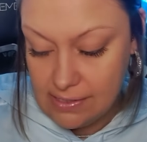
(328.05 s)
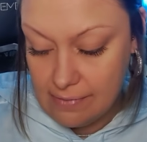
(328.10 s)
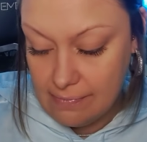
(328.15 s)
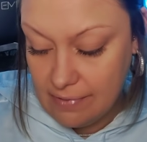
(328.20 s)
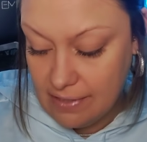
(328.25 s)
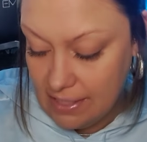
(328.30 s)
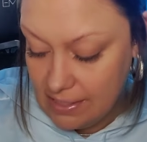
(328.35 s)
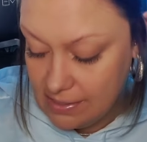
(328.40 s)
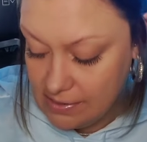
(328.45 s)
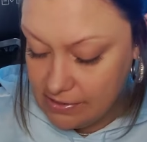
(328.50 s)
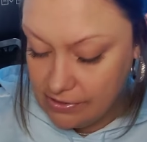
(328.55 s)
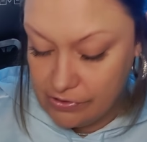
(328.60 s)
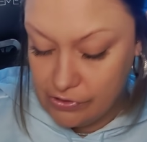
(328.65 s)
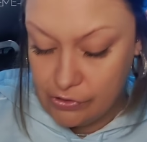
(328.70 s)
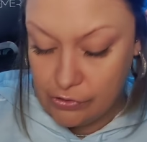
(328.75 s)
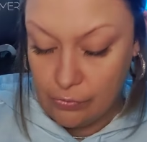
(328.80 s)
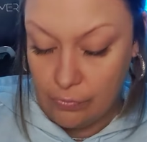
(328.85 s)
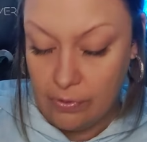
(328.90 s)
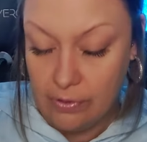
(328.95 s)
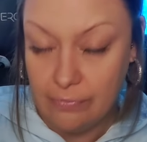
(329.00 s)
Somebody has their
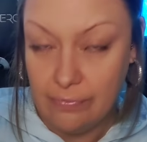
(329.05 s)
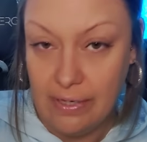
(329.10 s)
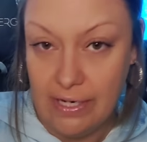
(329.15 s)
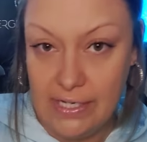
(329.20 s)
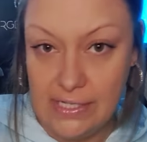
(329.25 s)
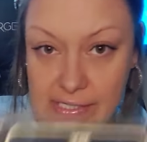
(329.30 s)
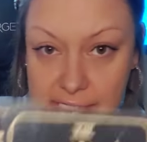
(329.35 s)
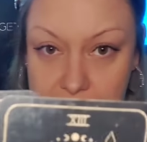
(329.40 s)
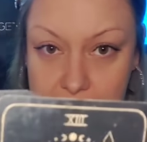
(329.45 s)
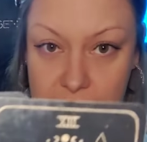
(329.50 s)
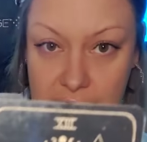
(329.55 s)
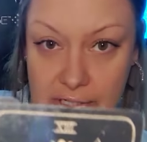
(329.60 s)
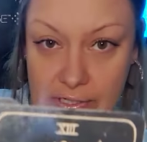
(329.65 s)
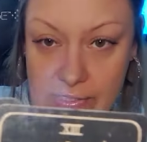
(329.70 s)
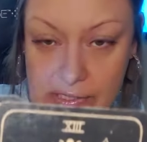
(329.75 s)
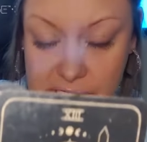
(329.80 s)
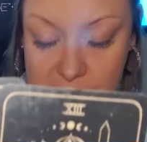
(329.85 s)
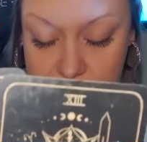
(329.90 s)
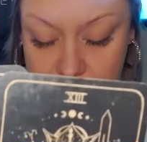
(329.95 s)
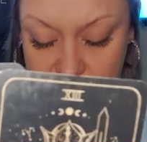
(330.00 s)
sword raised. Somebody
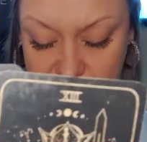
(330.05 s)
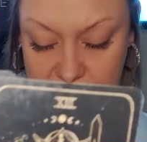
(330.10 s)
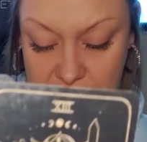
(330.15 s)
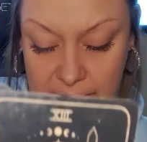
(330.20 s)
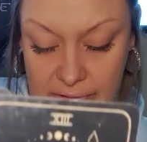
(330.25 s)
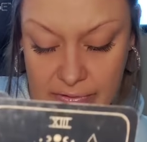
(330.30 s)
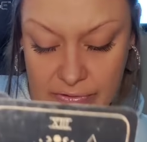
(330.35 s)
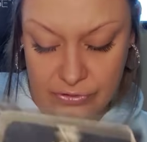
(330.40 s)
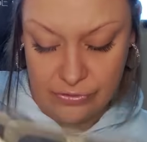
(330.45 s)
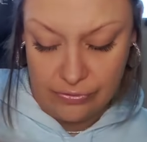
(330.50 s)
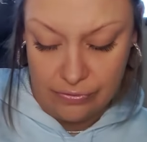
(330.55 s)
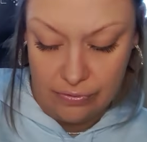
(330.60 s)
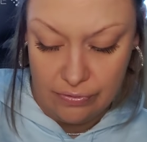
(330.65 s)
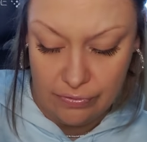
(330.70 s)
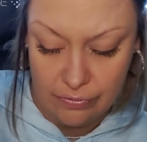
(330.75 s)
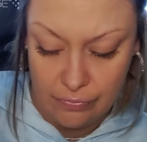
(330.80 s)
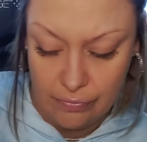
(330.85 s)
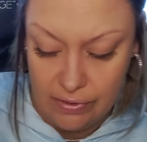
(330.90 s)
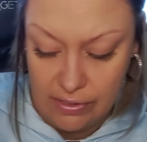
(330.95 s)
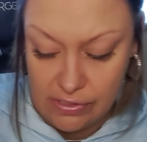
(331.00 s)
here is speaking their
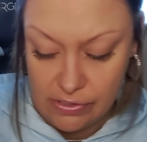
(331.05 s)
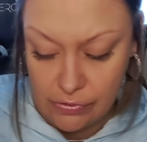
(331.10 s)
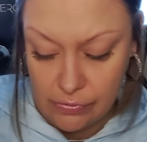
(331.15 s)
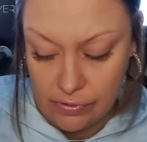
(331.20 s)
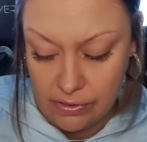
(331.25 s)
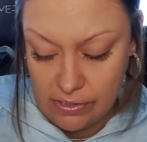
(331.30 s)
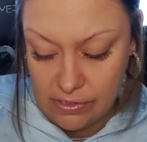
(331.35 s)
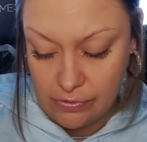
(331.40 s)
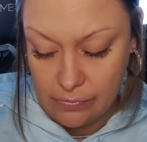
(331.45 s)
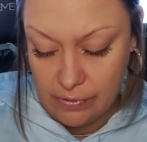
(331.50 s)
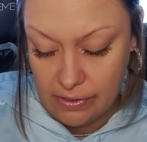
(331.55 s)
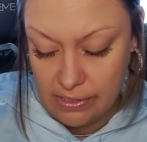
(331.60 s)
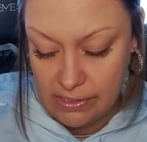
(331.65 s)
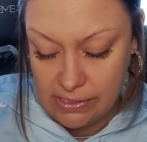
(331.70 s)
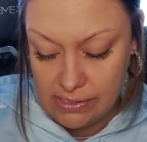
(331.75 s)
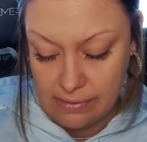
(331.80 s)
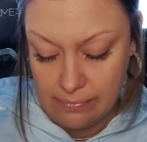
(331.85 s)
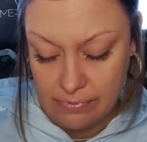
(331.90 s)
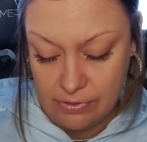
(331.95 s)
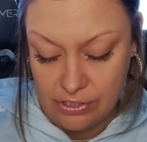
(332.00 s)
truth. Queen of Swords,
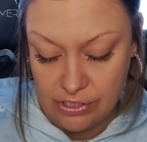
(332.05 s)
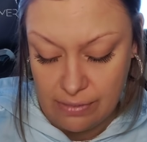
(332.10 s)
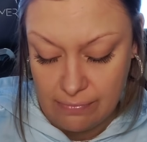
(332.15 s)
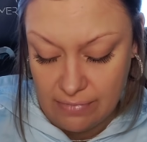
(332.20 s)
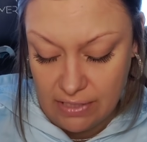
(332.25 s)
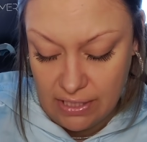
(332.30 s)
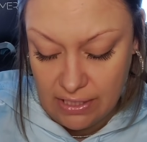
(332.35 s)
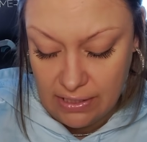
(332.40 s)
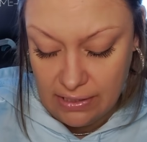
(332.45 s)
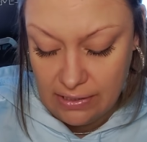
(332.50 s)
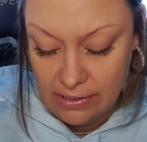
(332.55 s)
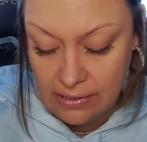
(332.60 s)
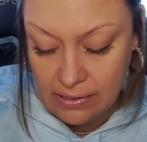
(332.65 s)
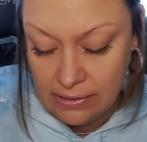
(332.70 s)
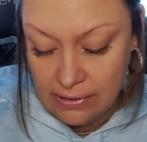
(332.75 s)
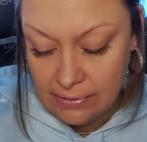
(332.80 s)
Aquarius, Libra, Gemini.